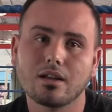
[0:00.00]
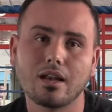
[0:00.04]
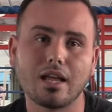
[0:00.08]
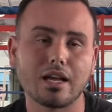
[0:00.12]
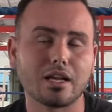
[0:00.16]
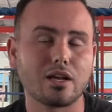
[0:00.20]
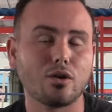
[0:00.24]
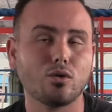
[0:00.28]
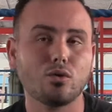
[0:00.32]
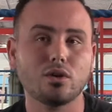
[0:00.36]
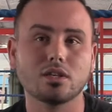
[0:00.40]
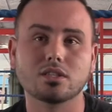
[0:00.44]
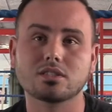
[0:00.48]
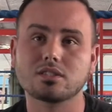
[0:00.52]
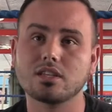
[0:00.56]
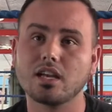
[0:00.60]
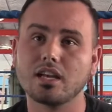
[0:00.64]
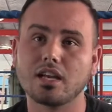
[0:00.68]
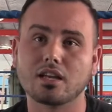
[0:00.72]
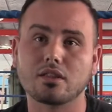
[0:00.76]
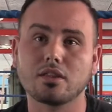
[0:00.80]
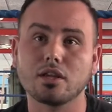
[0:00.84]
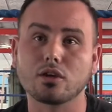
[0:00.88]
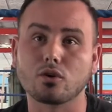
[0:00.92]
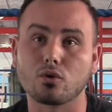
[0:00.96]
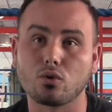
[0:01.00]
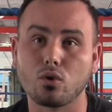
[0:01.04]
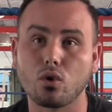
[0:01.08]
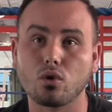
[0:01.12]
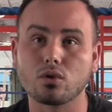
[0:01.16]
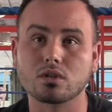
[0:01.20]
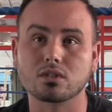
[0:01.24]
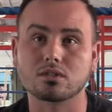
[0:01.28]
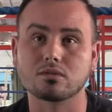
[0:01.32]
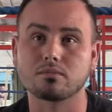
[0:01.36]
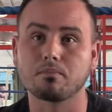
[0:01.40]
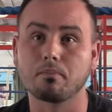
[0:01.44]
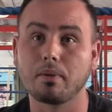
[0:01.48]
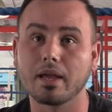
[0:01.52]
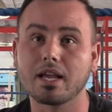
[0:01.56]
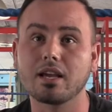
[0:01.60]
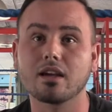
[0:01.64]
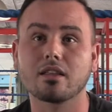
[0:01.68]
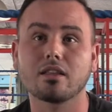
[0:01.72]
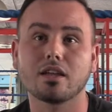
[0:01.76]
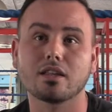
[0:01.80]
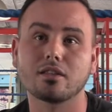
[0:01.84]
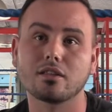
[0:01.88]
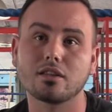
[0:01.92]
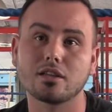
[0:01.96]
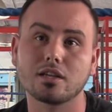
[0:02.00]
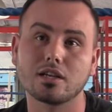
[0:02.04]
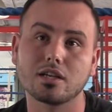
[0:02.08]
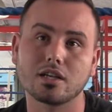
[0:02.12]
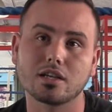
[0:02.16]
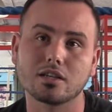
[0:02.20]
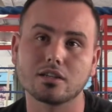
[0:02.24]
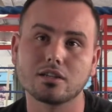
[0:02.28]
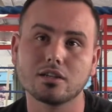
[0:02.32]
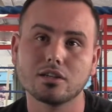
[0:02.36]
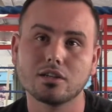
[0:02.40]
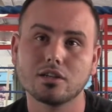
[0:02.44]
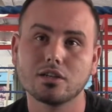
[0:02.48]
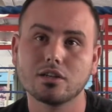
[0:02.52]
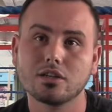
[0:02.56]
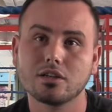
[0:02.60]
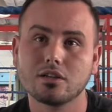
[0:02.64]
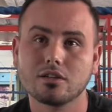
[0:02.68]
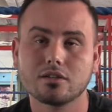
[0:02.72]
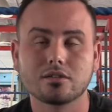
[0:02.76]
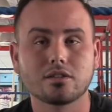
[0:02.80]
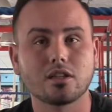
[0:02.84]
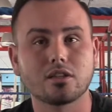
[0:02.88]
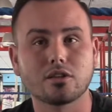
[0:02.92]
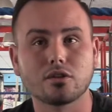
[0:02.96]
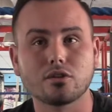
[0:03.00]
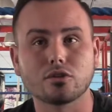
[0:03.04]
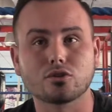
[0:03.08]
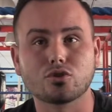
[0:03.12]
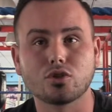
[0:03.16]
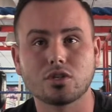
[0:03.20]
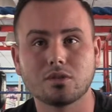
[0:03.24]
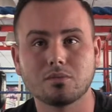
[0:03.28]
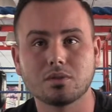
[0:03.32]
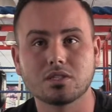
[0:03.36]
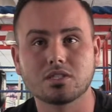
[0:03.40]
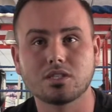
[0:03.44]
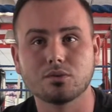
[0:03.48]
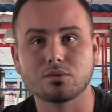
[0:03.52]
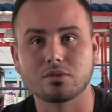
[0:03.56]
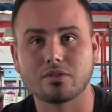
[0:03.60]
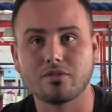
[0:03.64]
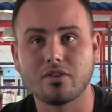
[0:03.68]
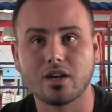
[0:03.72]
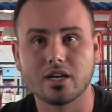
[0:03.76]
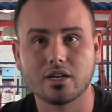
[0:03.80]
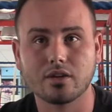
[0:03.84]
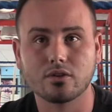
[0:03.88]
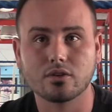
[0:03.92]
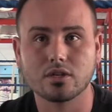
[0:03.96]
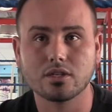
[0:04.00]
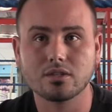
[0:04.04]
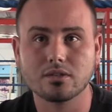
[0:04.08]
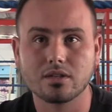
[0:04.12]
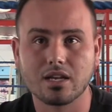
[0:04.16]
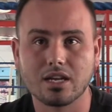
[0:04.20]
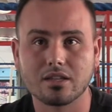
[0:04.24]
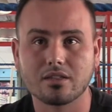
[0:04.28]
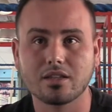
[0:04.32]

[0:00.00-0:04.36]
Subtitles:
Like I always say, I think Roarke's bigger than the little tournaments he was fighting on.